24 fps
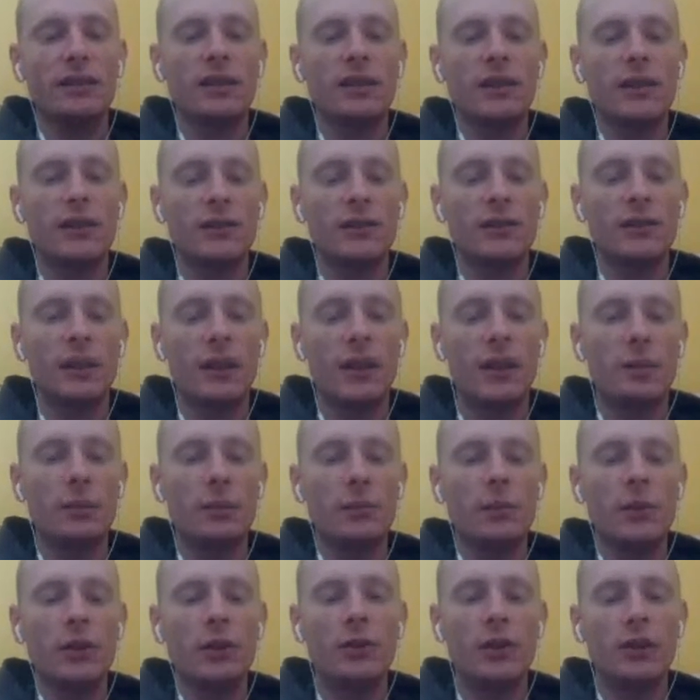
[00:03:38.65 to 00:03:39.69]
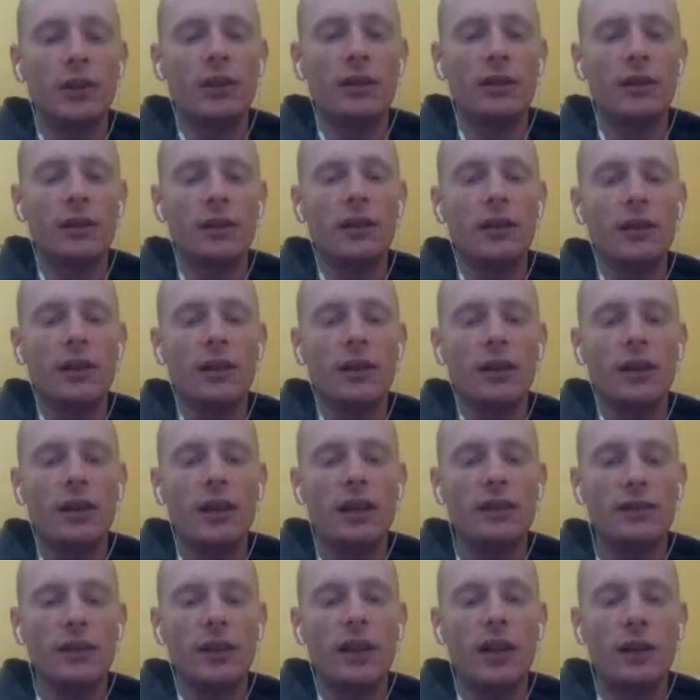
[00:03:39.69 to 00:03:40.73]
You can
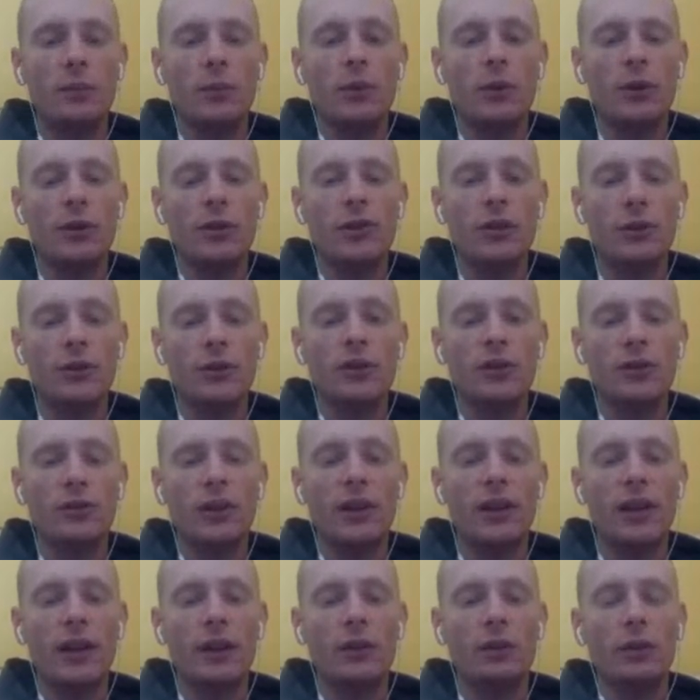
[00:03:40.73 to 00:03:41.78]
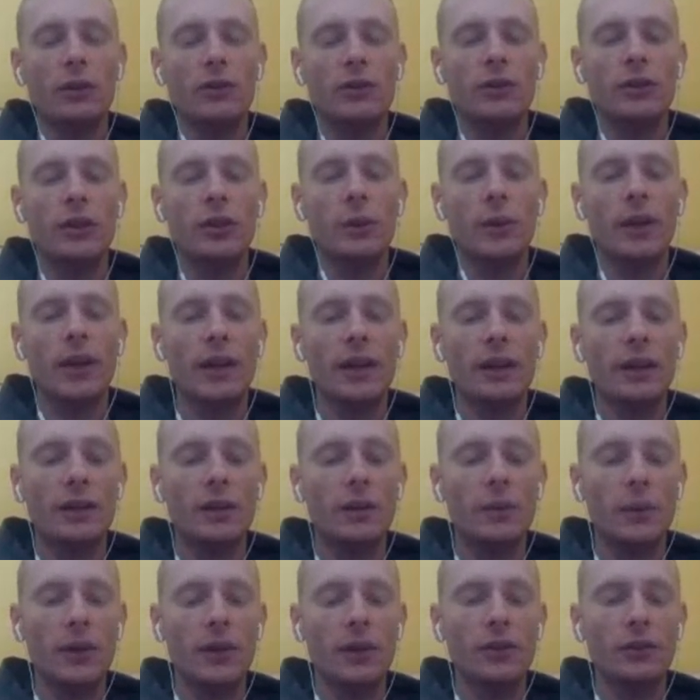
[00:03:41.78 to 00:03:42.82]
have a lot more choice of what angle to go at
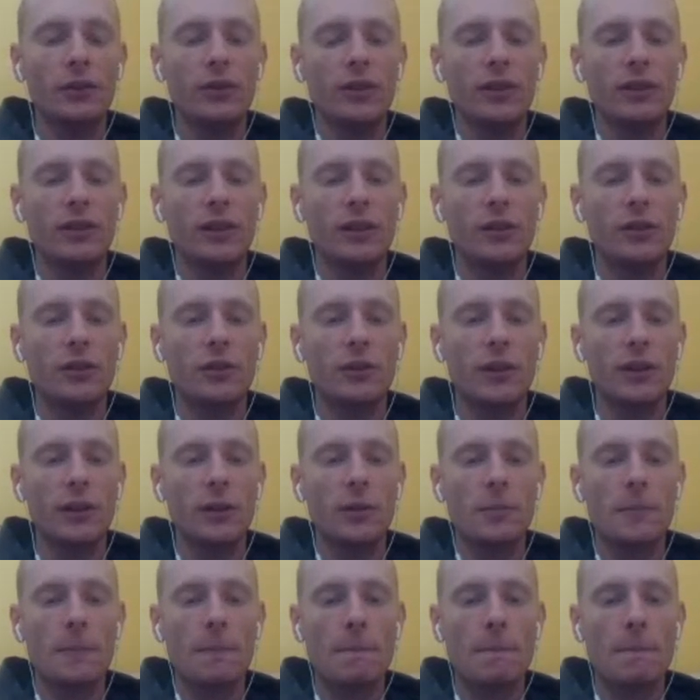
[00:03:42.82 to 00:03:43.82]
when using the touchscreen.